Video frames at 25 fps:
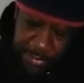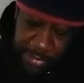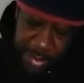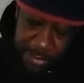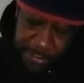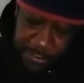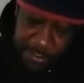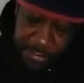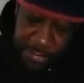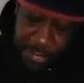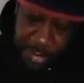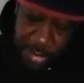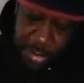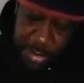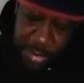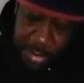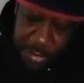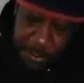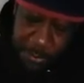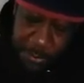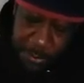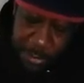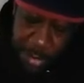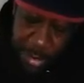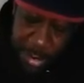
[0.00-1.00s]
have fallen
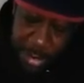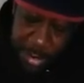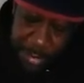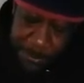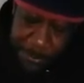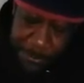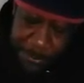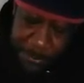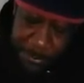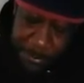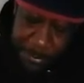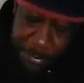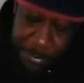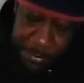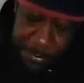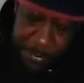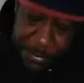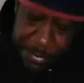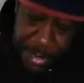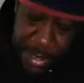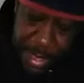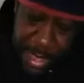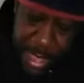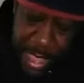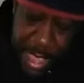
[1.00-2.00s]
apart,
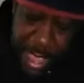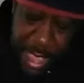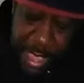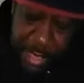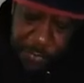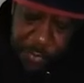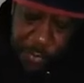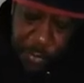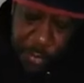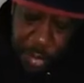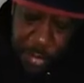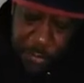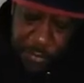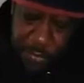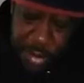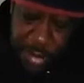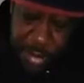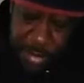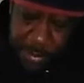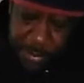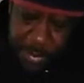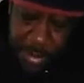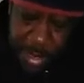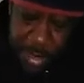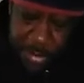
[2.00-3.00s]
I've worried
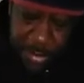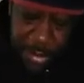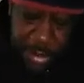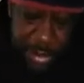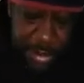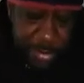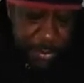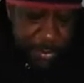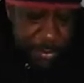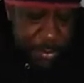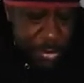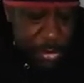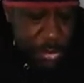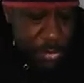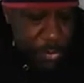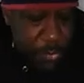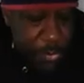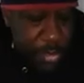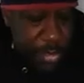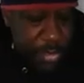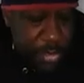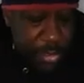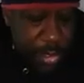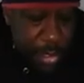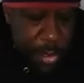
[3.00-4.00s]
about it
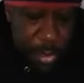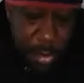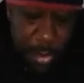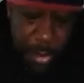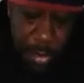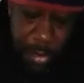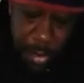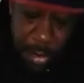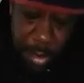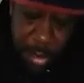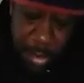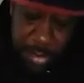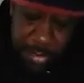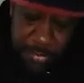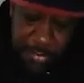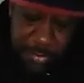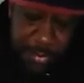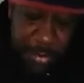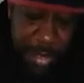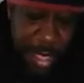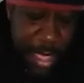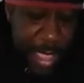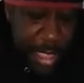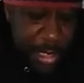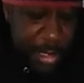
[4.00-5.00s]
with all of
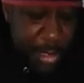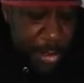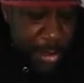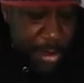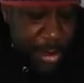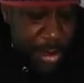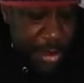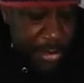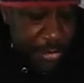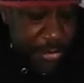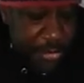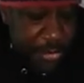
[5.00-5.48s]
my heart.